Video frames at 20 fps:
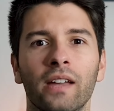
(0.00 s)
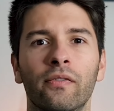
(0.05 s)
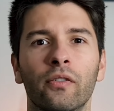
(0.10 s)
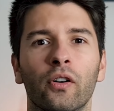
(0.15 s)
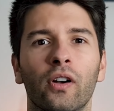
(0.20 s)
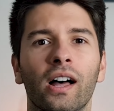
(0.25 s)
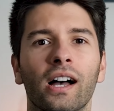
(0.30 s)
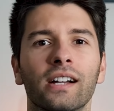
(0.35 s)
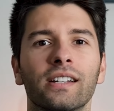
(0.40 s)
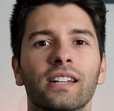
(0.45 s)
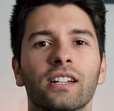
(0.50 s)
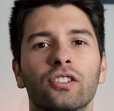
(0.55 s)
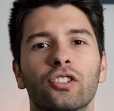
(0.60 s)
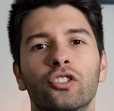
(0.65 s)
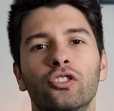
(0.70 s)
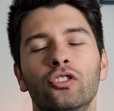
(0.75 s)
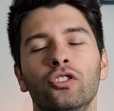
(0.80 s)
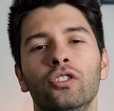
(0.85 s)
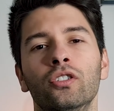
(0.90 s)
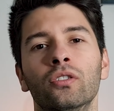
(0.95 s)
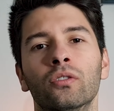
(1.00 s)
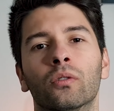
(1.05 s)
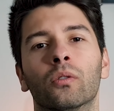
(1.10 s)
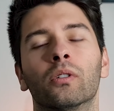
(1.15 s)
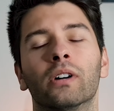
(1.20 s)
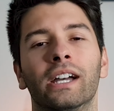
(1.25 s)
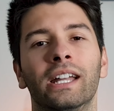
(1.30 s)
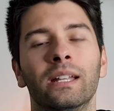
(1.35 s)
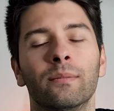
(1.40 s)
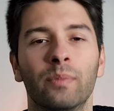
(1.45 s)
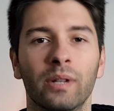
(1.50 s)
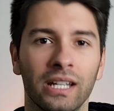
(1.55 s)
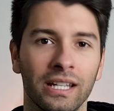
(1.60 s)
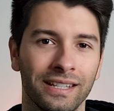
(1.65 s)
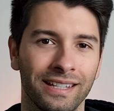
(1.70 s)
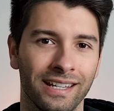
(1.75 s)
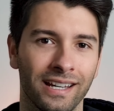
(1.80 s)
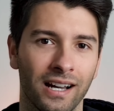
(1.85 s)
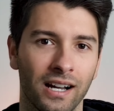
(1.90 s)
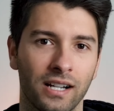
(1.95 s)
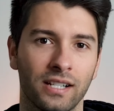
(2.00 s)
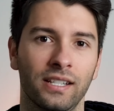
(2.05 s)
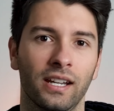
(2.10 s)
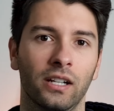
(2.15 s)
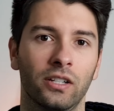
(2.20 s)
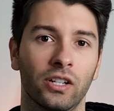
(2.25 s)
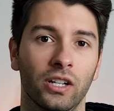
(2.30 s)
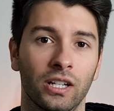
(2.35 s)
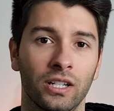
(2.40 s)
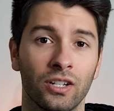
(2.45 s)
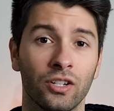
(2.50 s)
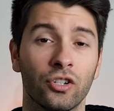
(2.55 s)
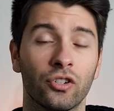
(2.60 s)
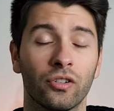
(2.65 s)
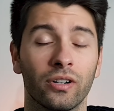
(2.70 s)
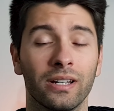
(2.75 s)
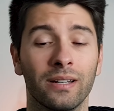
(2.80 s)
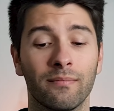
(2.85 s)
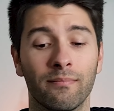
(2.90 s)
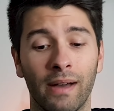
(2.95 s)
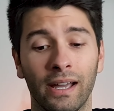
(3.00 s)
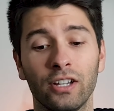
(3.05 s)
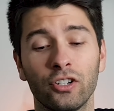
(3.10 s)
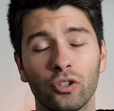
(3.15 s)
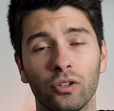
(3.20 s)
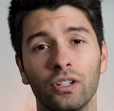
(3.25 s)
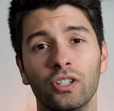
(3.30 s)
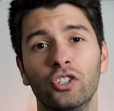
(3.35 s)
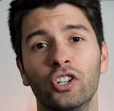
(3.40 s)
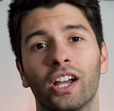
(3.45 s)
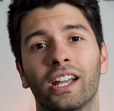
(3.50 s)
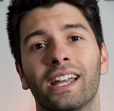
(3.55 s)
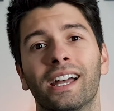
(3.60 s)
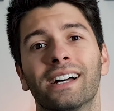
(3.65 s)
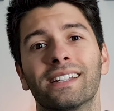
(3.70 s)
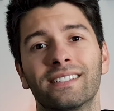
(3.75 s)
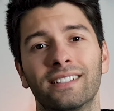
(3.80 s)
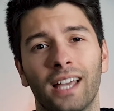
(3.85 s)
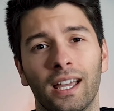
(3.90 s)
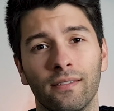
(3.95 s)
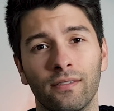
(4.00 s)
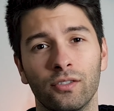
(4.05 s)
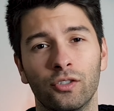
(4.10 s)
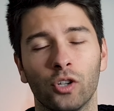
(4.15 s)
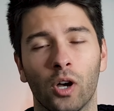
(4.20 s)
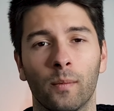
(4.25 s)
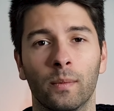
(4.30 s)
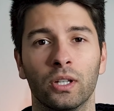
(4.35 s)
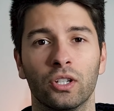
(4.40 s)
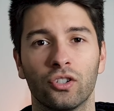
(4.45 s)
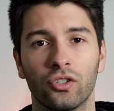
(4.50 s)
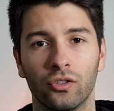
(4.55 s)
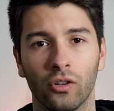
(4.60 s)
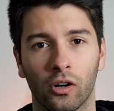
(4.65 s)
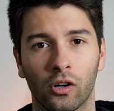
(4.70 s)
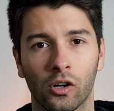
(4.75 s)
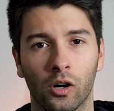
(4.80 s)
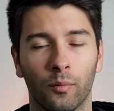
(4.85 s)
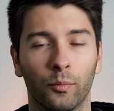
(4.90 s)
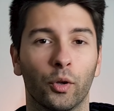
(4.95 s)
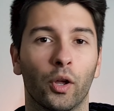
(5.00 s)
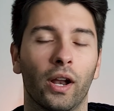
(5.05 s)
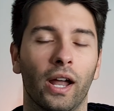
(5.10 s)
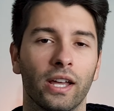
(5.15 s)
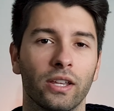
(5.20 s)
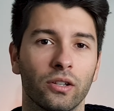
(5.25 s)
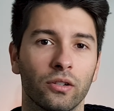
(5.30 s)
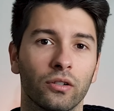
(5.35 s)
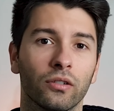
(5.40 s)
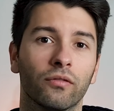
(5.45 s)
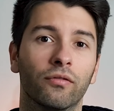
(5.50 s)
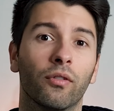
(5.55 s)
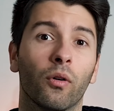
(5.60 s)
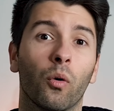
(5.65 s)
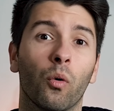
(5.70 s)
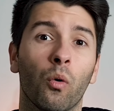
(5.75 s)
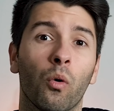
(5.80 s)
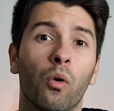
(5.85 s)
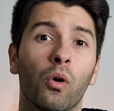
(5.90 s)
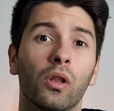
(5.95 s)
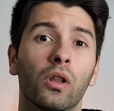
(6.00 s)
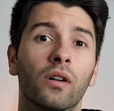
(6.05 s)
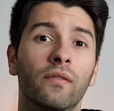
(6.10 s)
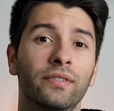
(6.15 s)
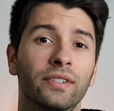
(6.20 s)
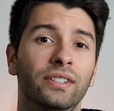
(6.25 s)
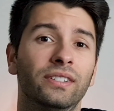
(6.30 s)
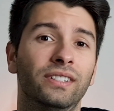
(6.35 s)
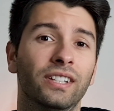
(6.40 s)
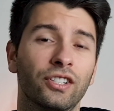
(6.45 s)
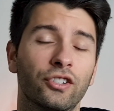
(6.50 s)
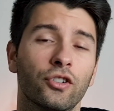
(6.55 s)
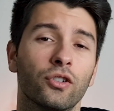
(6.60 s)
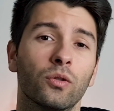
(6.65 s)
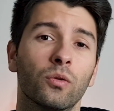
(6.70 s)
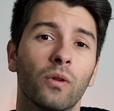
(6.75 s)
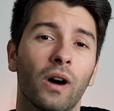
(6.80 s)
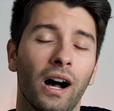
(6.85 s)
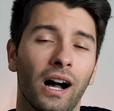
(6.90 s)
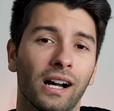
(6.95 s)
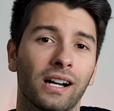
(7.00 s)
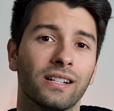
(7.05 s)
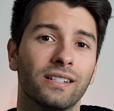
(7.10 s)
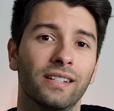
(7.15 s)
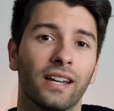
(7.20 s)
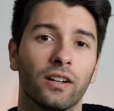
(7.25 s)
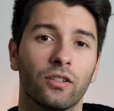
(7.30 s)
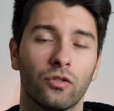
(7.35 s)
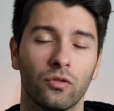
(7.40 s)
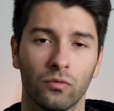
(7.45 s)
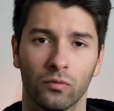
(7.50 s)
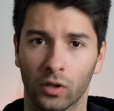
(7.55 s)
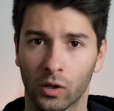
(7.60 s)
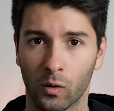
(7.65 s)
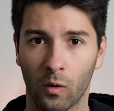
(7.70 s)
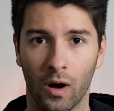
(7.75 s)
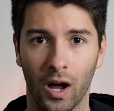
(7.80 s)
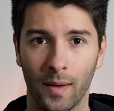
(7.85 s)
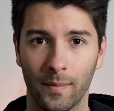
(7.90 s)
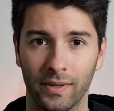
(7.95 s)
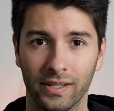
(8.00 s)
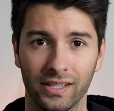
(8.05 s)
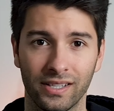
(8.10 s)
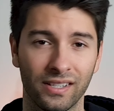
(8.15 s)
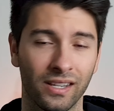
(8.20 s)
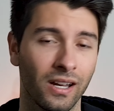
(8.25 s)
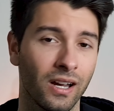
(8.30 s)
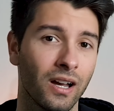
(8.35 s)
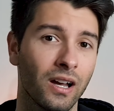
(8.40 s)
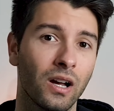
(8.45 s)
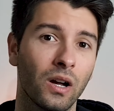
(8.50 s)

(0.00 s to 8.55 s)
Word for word: If you're an architect student or anybody in the architecture industry, make sure you check out davidtomic.com.au for all of your digital architectural requirements.